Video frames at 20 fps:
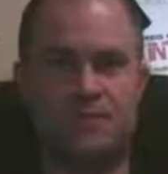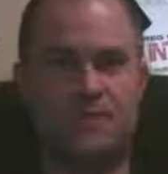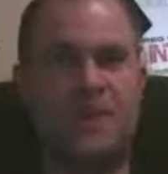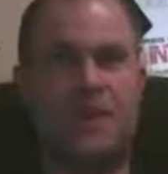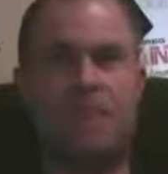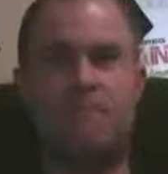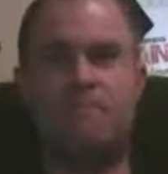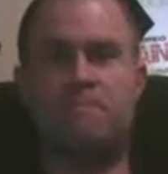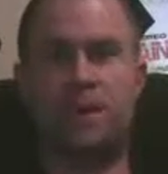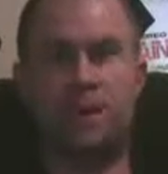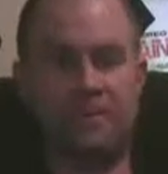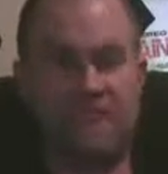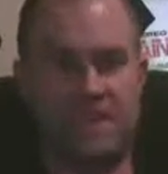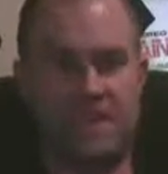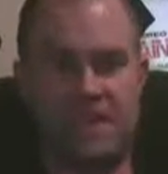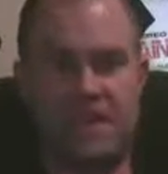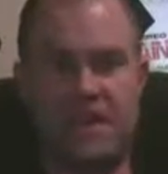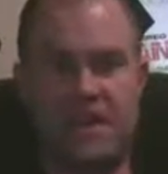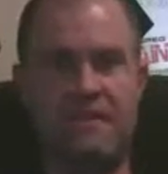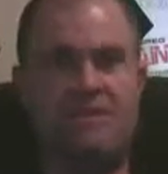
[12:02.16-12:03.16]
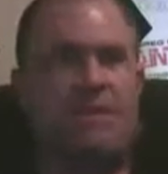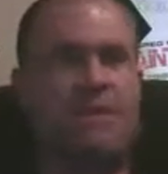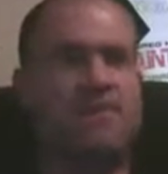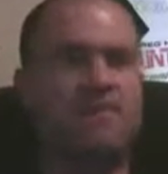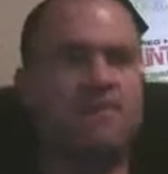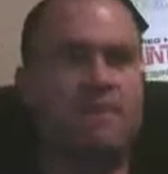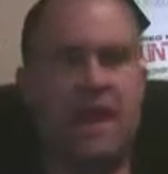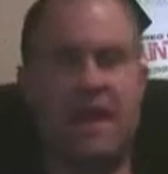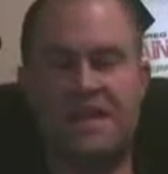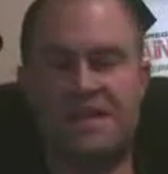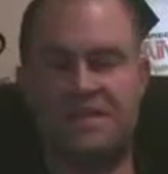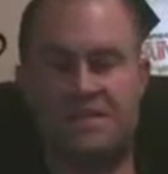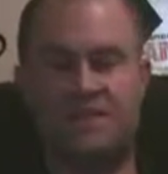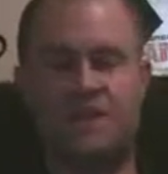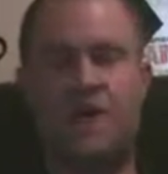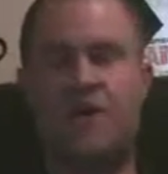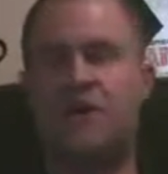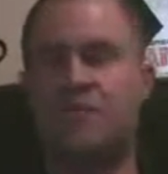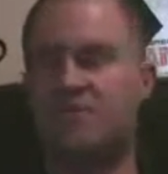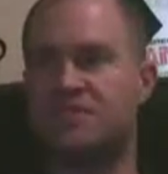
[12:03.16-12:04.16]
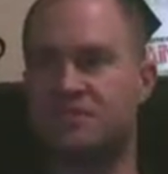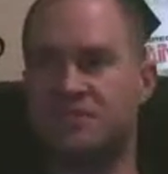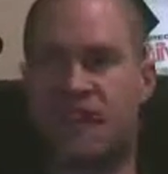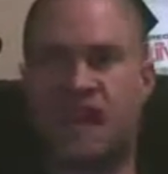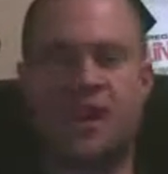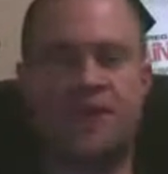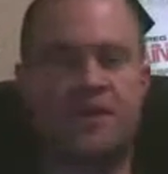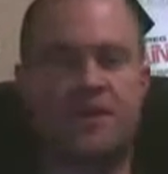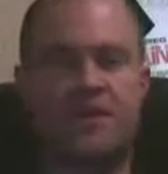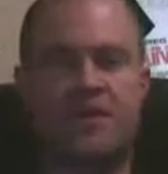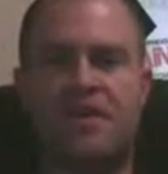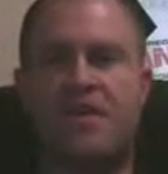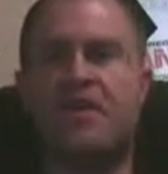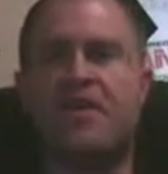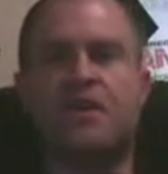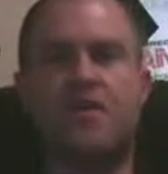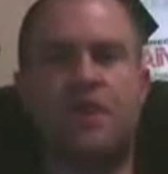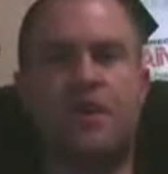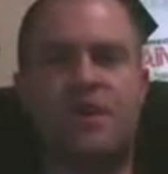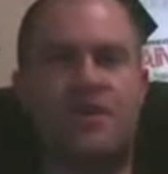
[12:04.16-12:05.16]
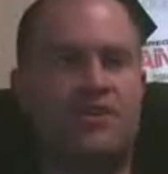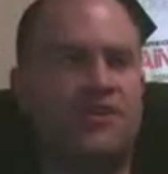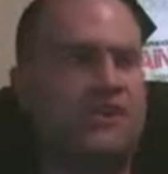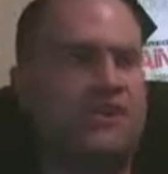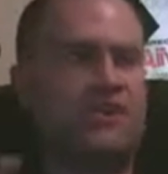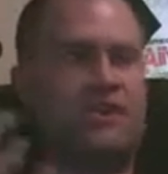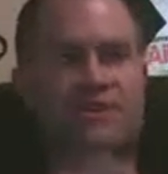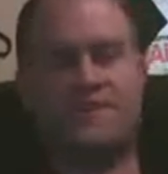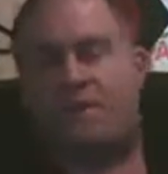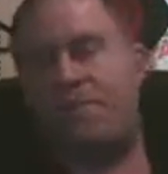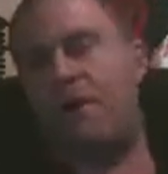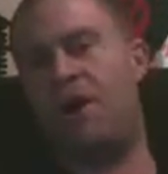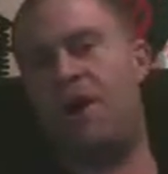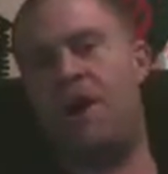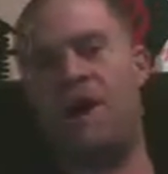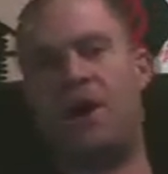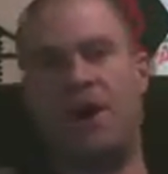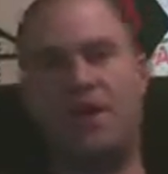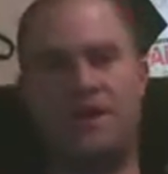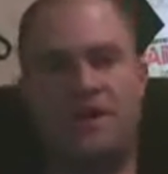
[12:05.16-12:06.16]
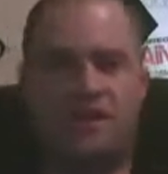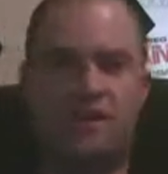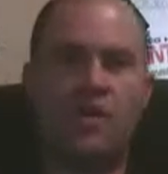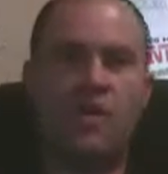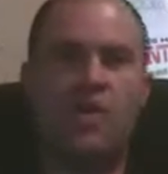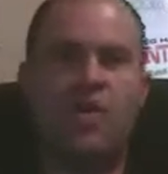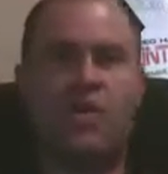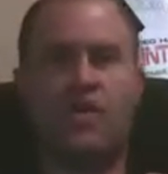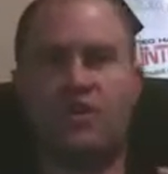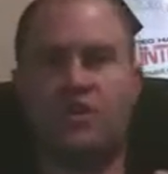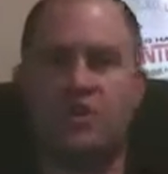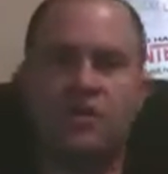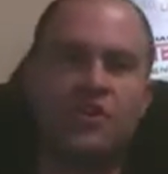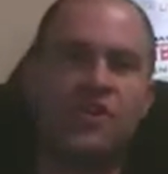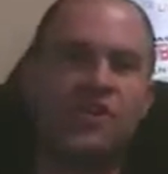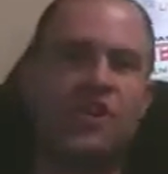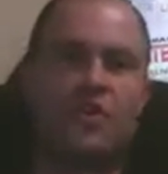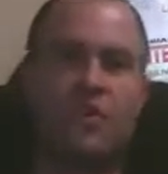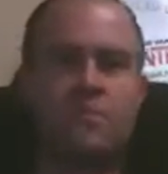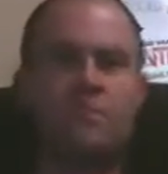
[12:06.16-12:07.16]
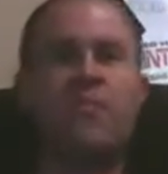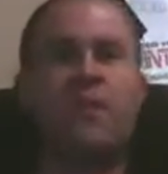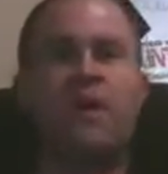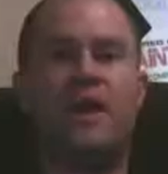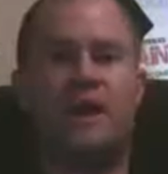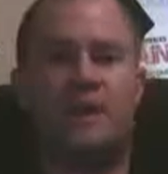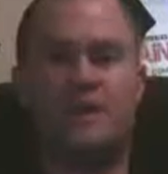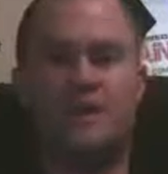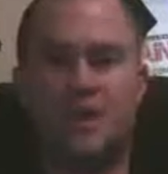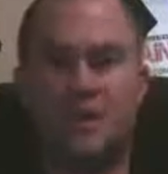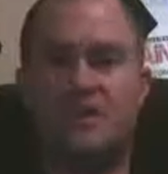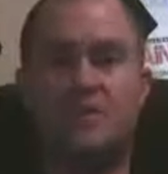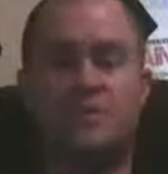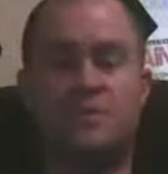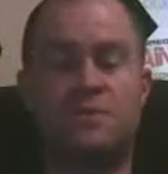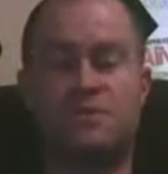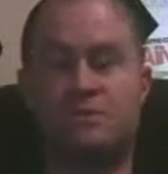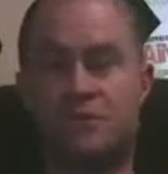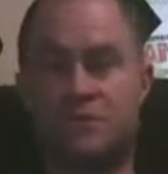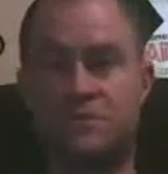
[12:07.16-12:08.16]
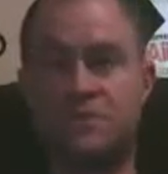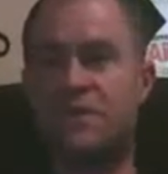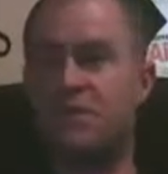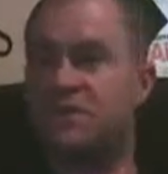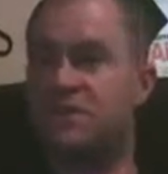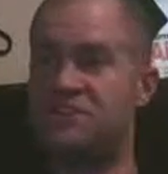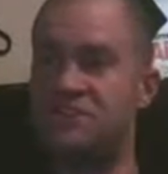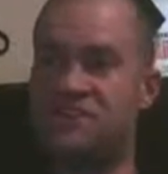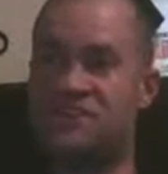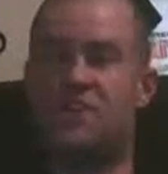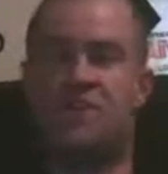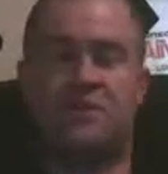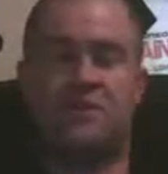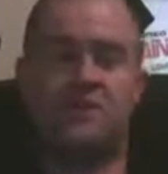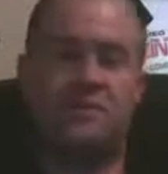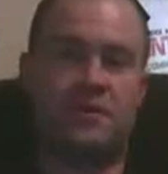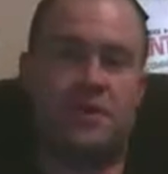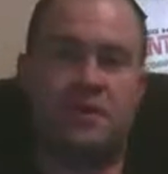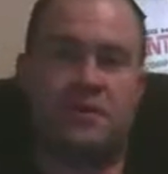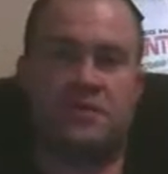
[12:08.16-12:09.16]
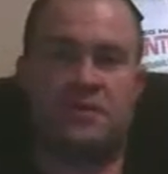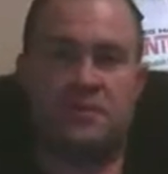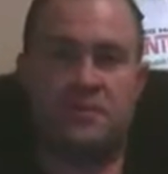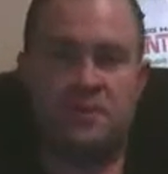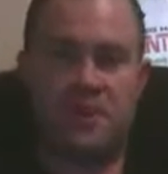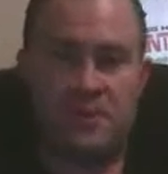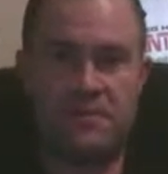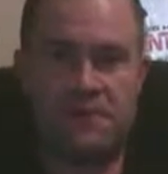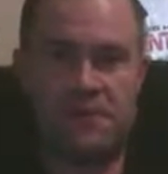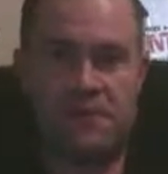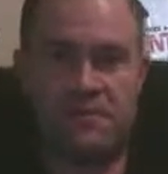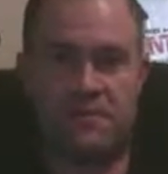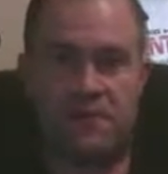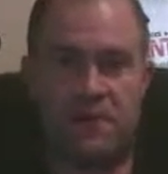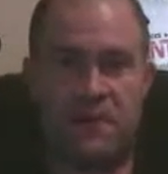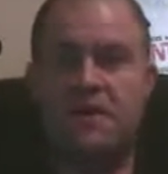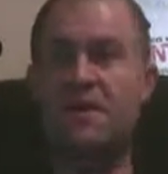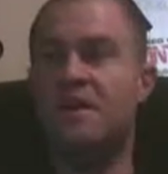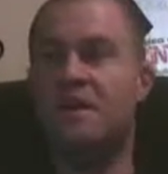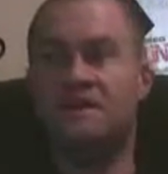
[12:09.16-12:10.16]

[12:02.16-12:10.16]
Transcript: to be a budget game like basketball or soccer where all you need is a ball and a court and you can go and play, okay? You're supposed to spend a shitload of money when you play paintball.